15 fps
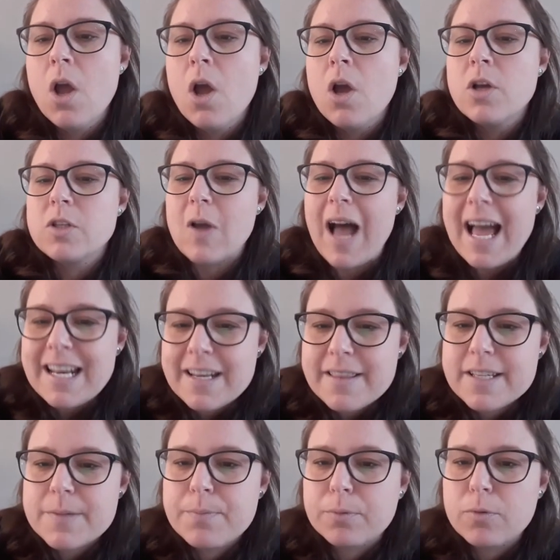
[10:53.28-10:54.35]
So under
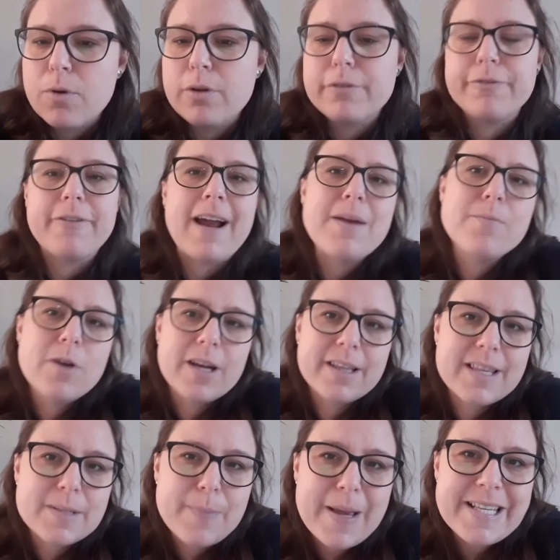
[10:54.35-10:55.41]
this broad framework,
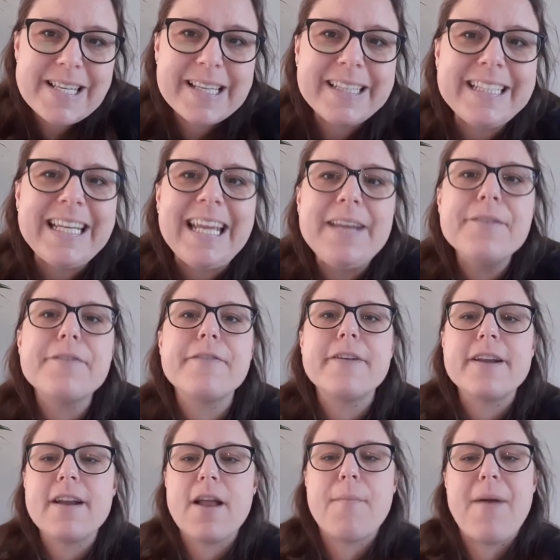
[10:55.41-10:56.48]
there's basically an
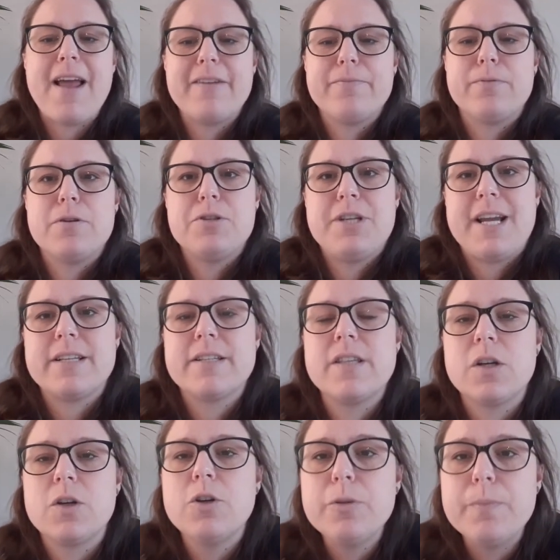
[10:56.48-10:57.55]
infinite amount of projects
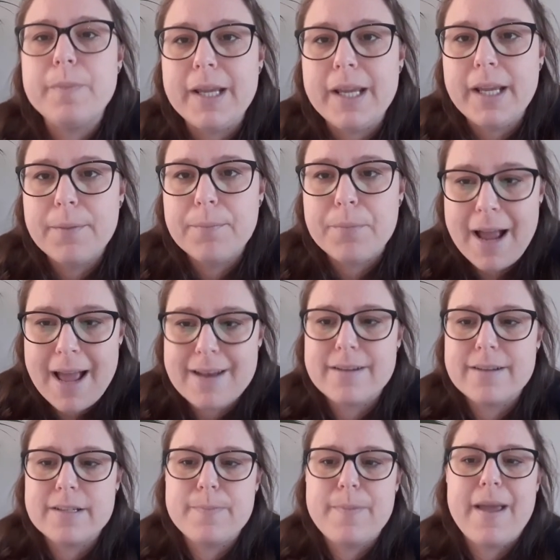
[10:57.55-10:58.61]
that could be
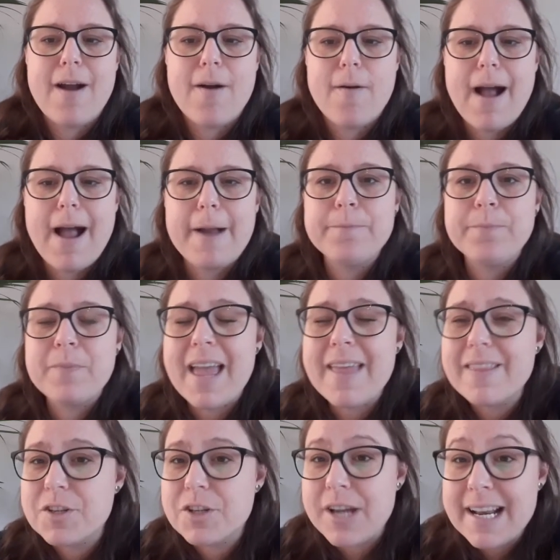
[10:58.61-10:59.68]
branded as BRI.
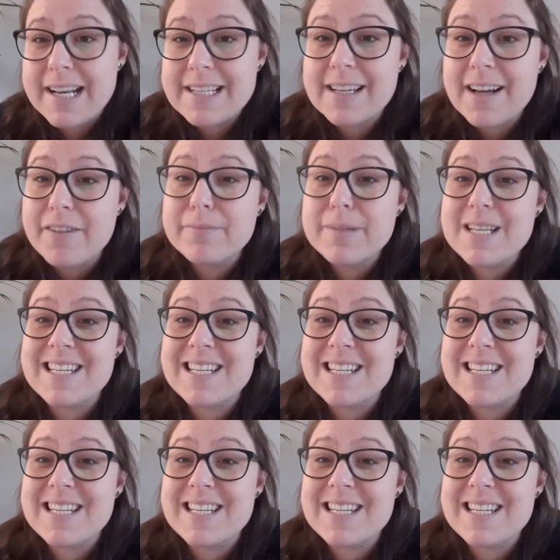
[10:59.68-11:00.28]
And the Chinese government